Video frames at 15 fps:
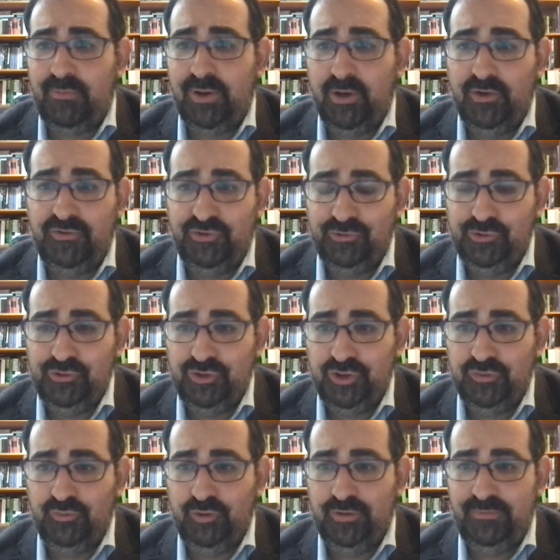proposed
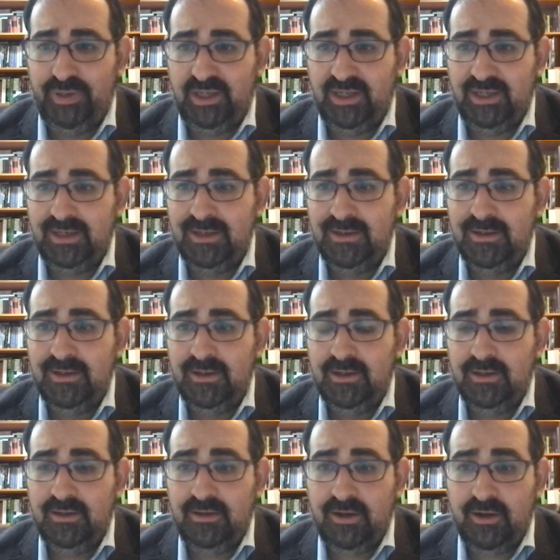solution would be
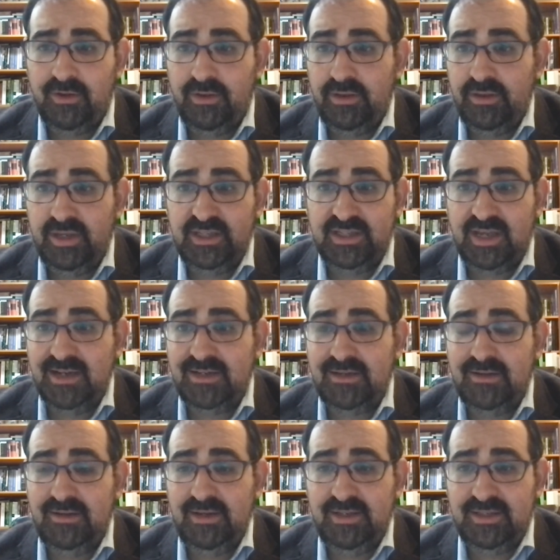you know these
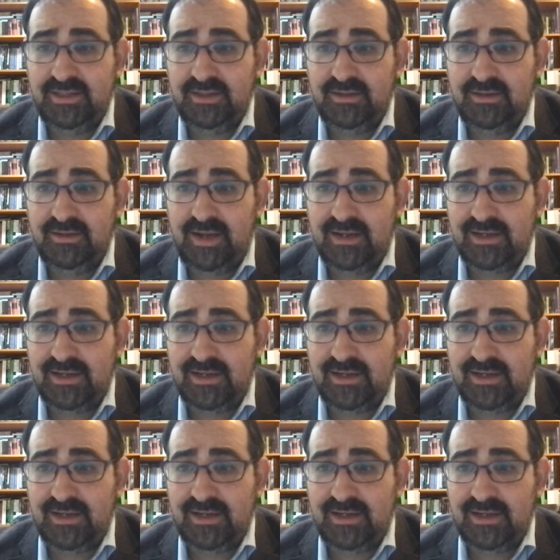an- these